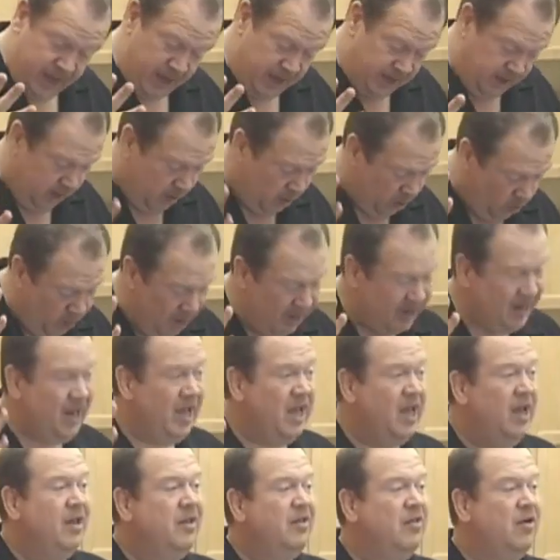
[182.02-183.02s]
Hey, you know what?
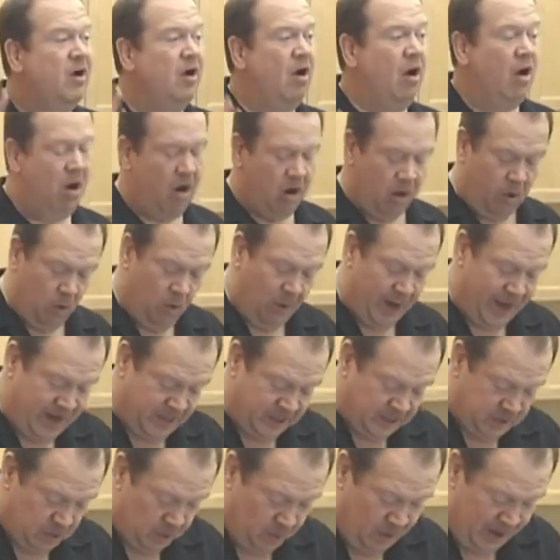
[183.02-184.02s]
There are
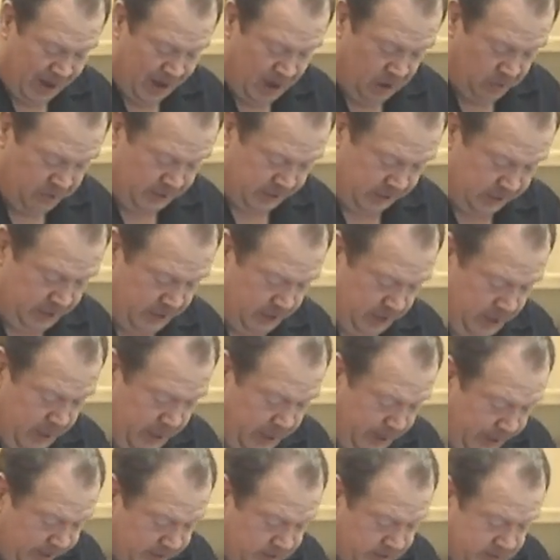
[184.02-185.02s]
ways around it.
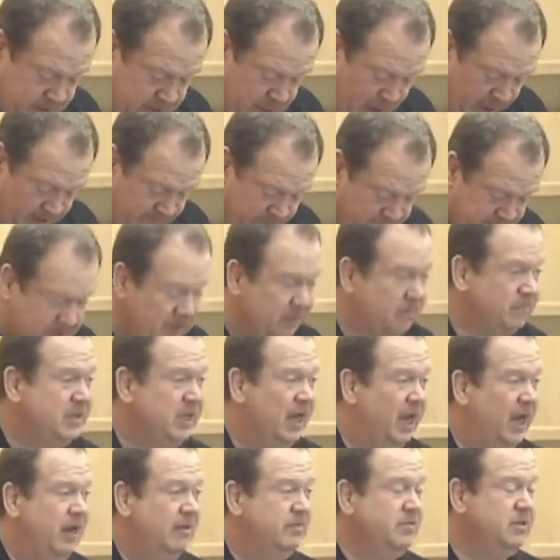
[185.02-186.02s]
It's tough
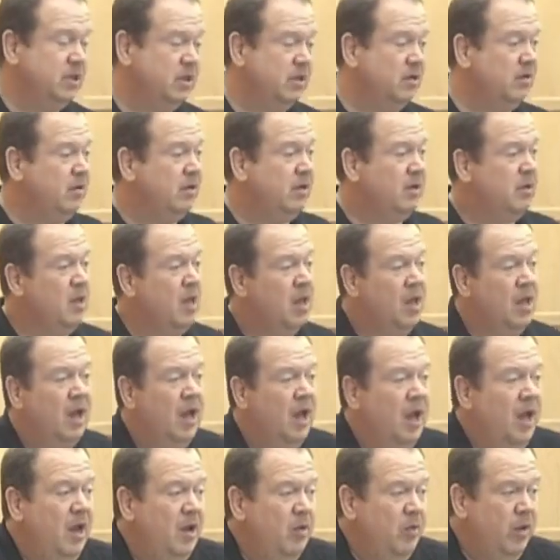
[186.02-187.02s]
sometimes.
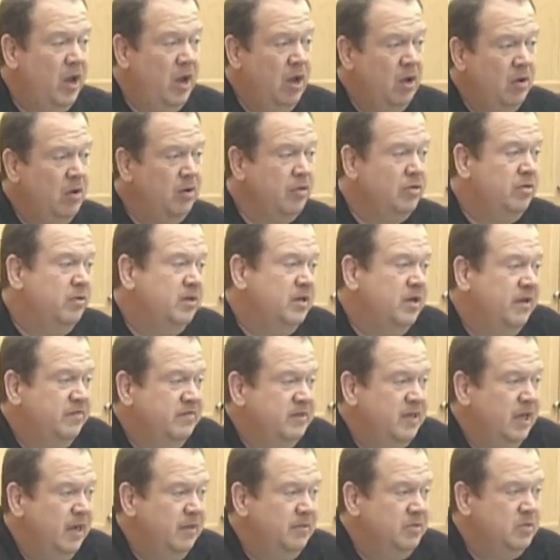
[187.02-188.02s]
We all go through
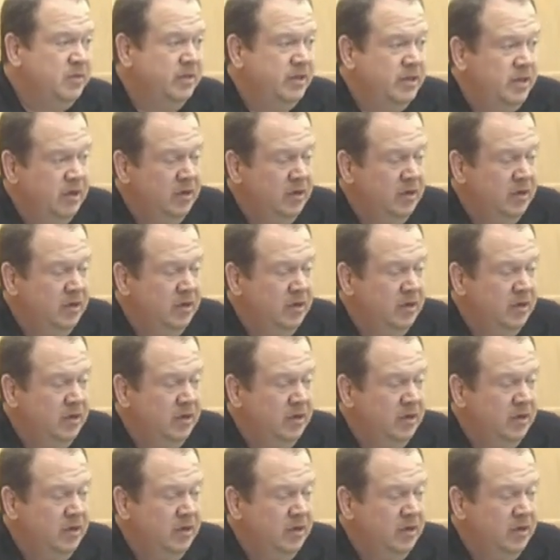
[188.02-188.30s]
tough times